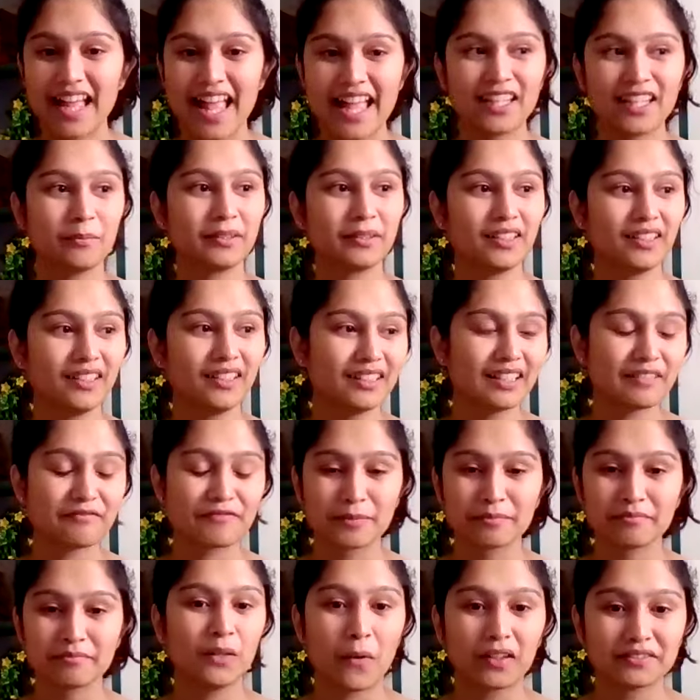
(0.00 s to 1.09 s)
anybody
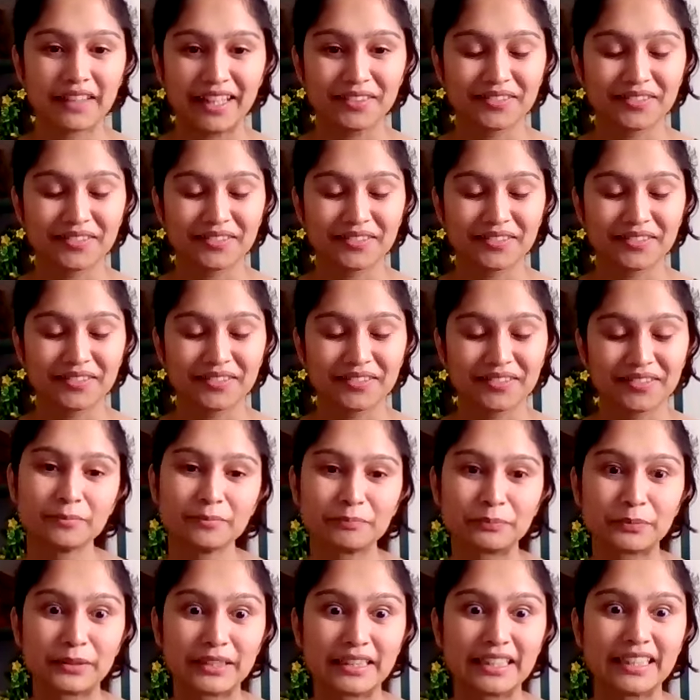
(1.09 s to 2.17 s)
from any walk of life. Yeah, I think
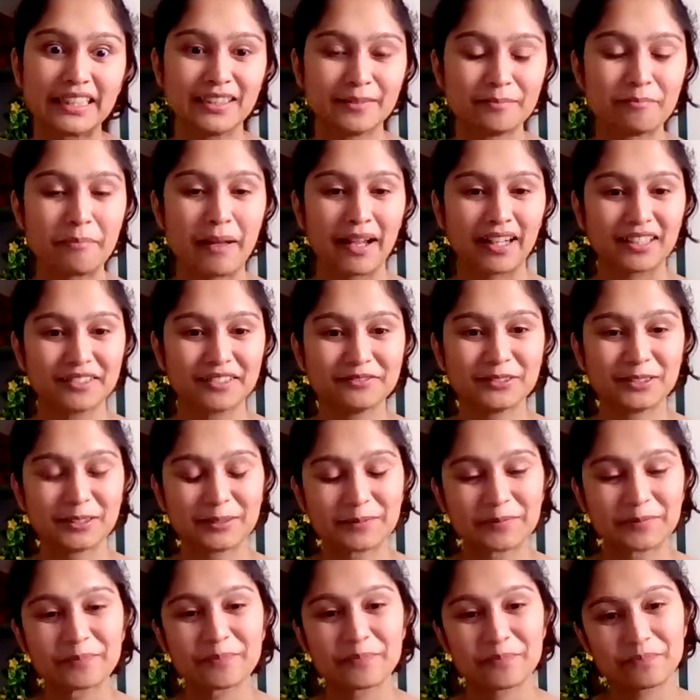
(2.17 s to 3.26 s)
that's been pretty
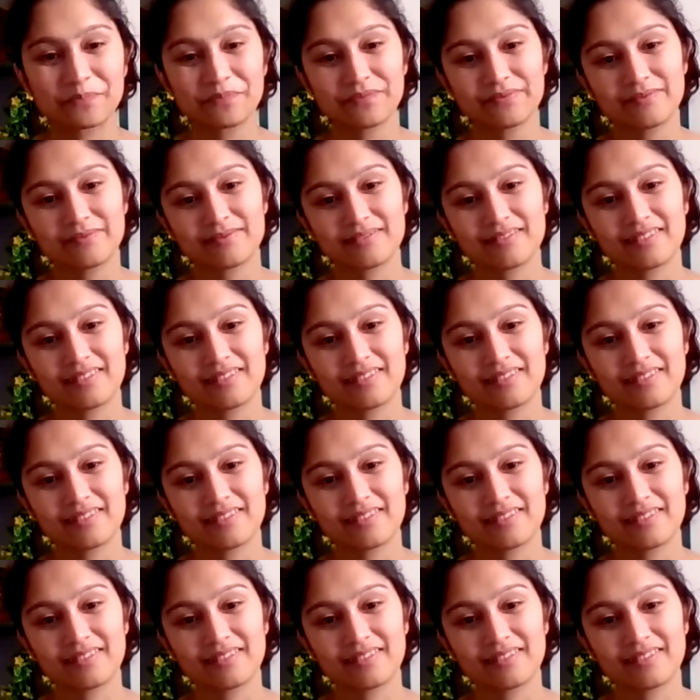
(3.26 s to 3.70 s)
impactful.